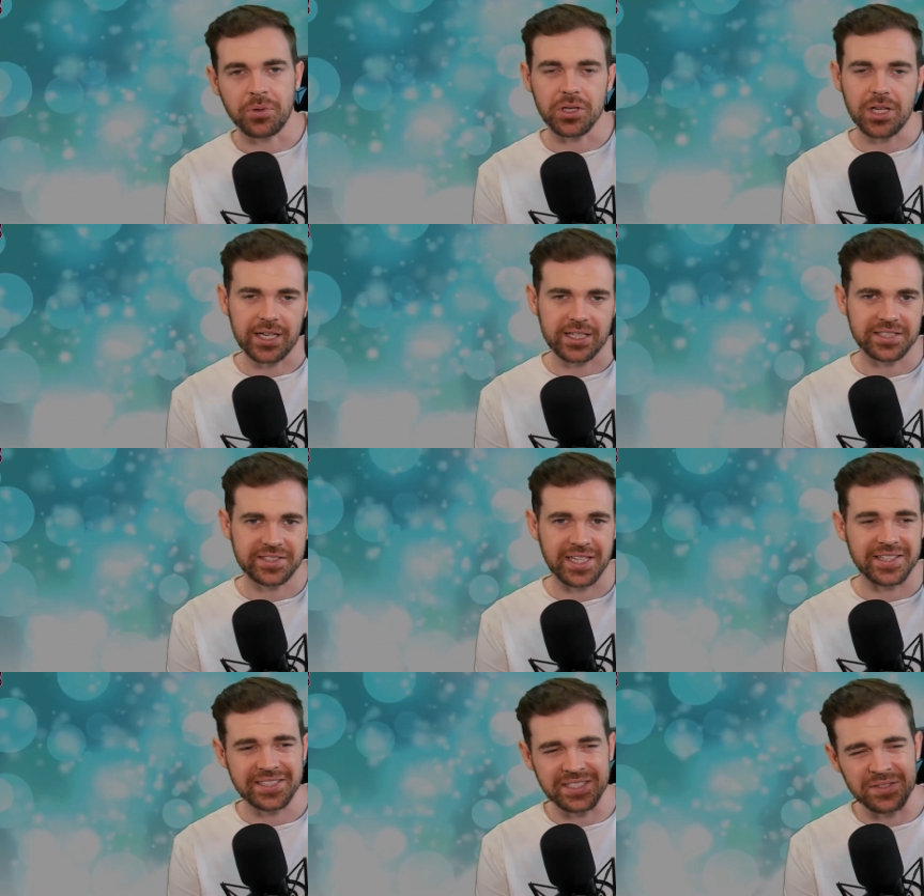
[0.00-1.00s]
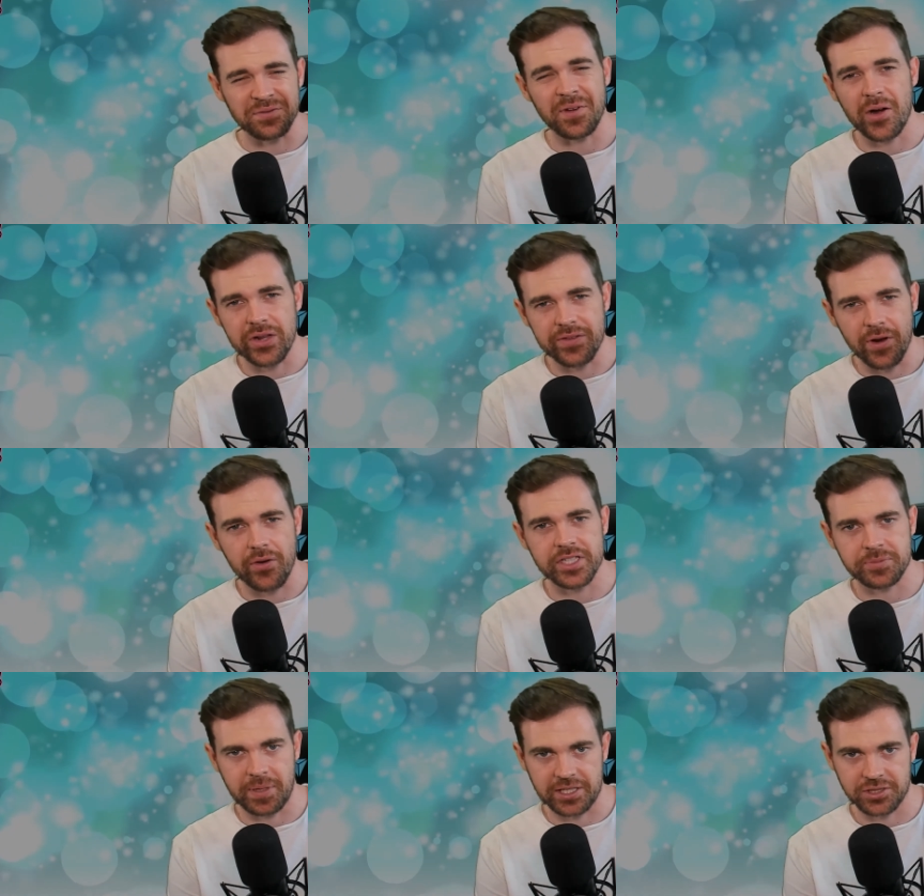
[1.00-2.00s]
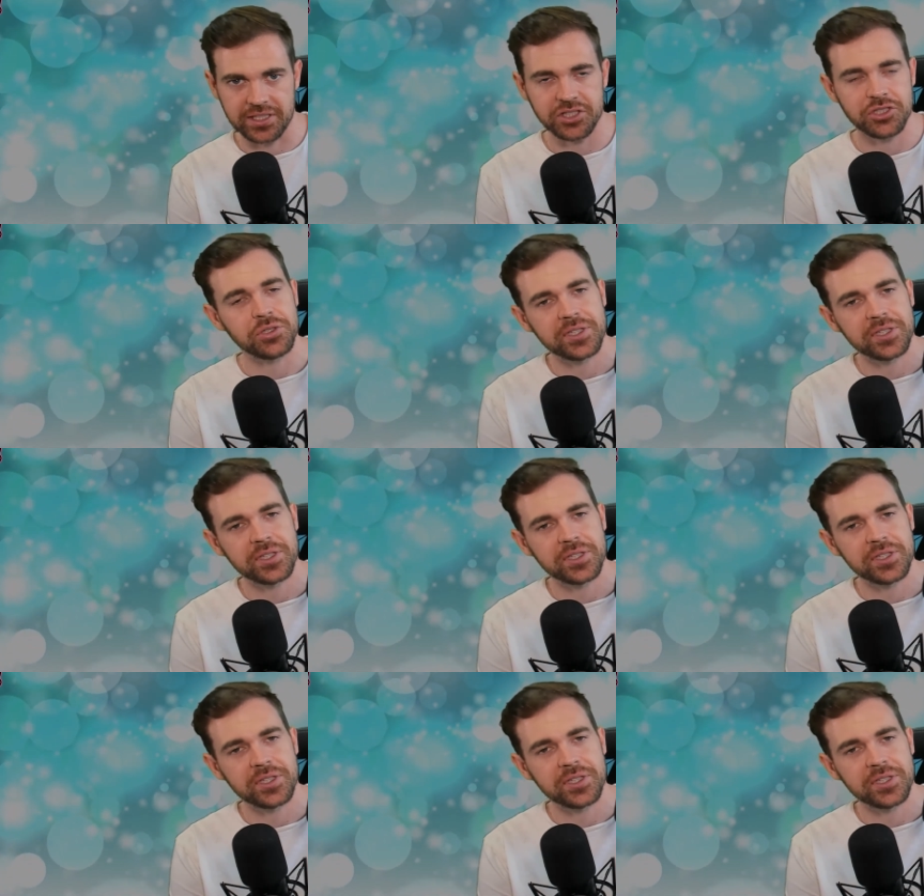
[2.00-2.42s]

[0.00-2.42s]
but like I say, this is very, very specialist.